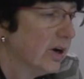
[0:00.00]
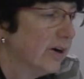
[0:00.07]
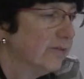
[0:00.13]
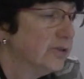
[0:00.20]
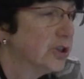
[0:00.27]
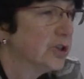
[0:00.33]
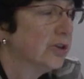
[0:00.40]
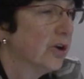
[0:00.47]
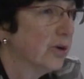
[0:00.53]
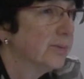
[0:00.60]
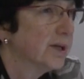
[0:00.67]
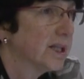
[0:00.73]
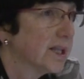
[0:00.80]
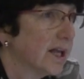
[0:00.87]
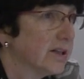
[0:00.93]
of
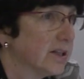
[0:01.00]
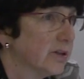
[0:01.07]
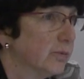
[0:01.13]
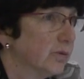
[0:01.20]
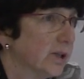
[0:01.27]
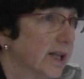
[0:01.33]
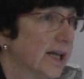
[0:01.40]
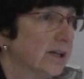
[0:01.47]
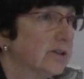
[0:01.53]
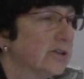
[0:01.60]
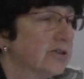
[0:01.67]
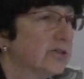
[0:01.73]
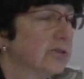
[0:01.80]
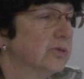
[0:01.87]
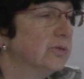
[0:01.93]
genomics as it relates
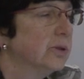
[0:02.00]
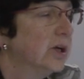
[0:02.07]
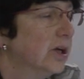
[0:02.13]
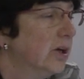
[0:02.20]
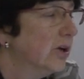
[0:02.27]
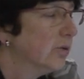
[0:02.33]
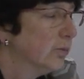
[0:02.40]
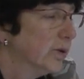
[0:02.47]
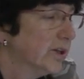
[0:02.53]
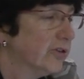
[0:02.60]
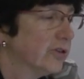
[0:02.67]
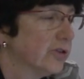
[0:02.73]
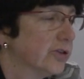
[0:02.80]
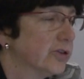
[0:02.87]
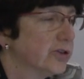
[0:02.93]
to
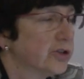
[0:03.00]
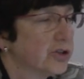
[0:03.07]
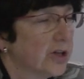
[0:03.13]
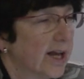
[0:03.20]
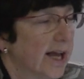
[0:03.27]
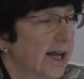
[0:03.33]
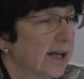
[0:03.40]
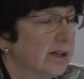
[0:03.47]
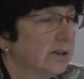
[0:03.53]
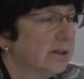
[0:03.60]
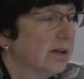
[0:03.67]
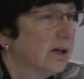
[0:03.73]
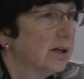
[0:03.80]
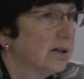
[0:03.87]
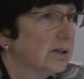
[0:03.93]
research and
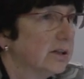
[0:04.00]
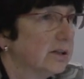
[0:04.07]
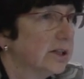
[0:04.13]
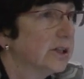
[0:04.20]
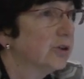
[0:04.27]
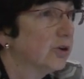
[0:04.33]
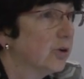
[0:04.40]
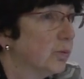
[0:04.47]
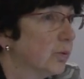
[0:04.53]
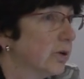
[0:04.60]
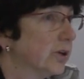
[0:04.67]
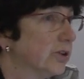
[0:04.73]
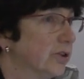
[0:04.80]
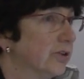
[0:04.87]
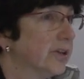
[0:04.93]
uh, clinical
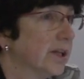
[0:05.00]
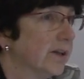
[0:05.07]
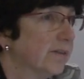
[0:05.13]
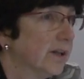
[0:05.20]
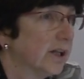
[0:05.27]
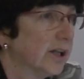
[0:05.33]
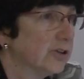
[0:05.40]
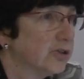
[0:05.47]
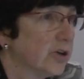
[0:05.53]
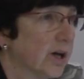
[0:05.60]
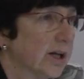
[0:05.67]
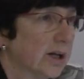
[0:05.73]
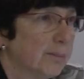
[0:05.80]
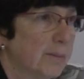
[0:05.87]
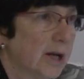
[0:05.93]
work using the
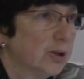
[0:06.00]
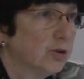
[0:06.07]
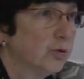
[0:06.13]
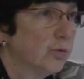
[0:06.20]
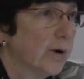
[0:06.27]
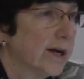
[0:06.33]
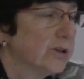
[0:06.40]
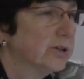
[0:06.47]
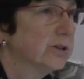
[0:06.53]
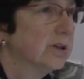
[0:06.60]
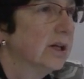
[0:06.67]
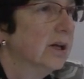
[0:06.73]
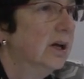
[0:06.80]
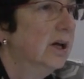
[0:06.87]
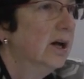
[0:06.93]
electronic medical record.
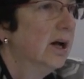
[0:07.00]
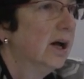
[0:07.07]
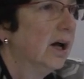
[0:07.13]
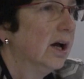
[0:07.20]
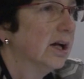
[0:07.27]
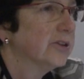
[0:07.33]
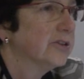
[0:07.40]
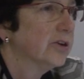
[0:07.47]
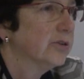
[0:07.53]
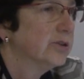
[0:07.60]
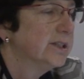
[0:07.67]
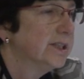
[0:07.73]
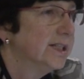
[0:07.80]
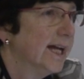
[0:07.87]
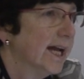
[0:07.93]
Uh, so
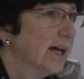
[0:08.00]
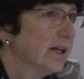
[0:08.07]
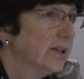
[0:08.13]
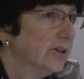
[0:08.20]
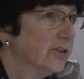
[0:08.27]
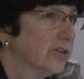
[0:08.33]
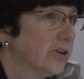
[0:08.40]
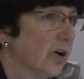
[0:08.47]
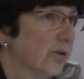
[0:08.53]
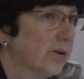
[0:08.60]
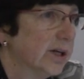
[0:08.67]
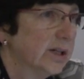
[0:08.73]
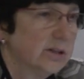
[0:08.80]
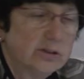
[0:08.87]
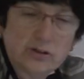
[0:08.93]
Dan is
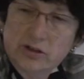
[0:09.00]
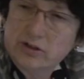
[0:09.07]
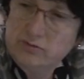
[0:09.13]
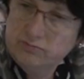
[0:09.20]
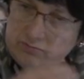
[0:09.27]
going to